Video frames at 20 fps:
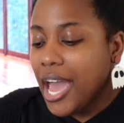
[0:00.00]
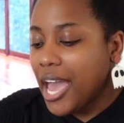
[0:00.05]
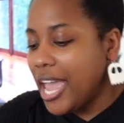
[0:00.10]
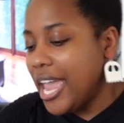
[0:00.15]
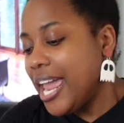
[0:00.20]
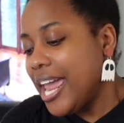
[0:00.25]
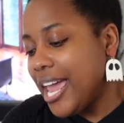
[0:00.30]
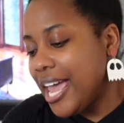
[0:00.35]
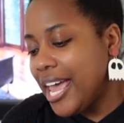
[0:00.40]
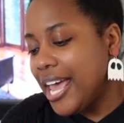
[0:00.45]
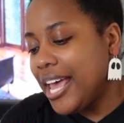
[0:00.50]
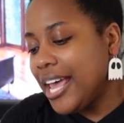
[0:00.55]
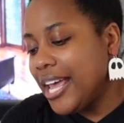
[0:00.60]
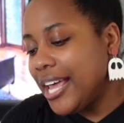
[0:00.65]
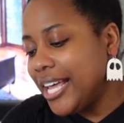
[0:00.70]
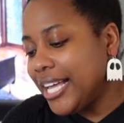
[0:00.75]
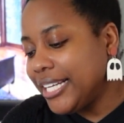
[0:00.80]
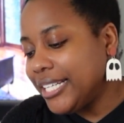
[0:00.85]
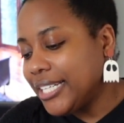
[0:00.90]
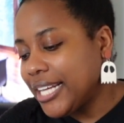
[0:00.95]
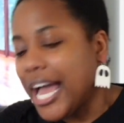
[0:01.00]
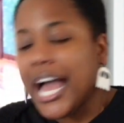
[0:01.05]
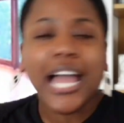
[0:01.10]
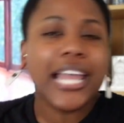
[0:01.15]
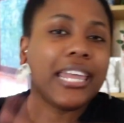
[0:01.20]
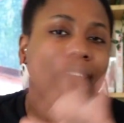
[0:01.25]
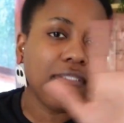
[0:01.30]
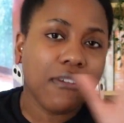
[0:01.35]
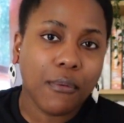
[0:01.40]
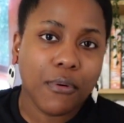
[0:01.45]
And I
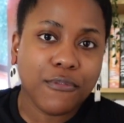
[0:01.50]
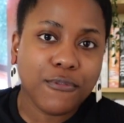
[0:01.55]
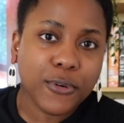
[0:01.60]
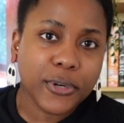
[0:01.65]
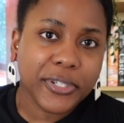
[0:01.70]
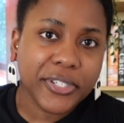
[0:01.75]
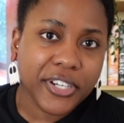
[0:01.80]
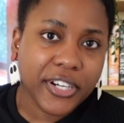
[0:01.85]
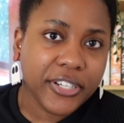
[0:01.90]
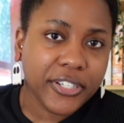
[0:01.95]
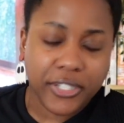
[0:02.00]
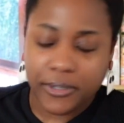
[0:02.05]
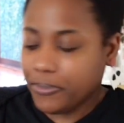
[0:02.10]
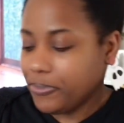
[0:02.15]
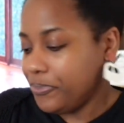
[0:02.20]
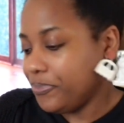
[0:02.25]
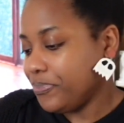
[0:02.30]
gave it 1/4 stars.